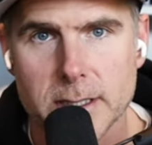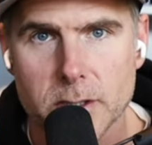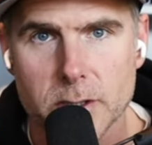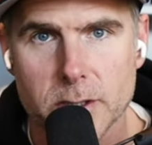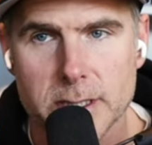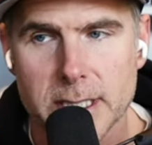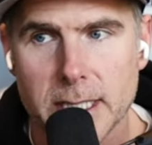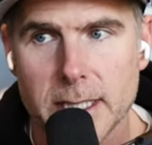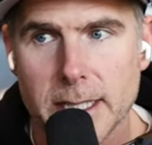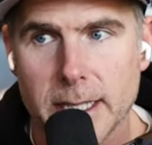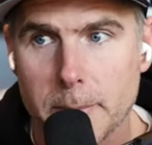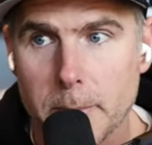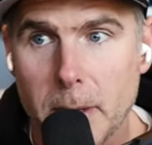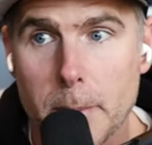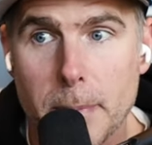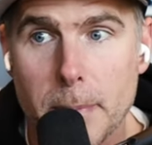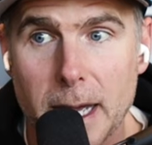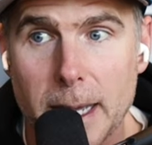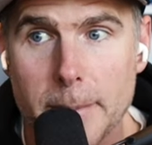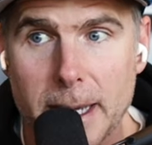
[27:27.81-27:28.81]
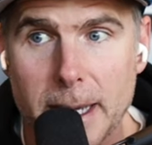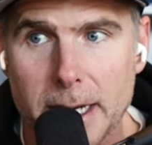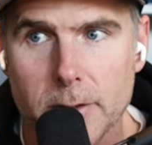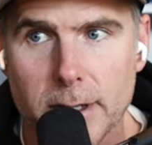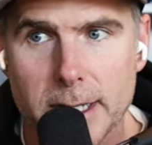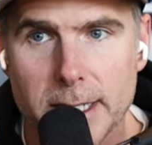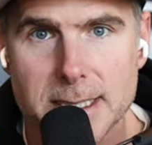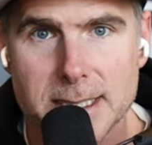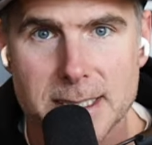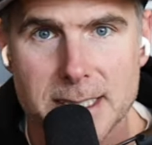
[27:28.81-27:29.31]
So you're saying like my buyback
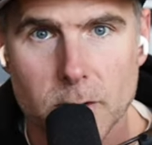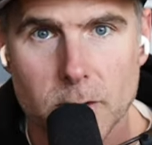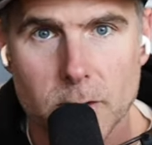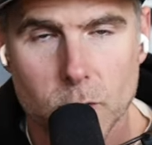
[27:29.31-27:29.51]
rate is now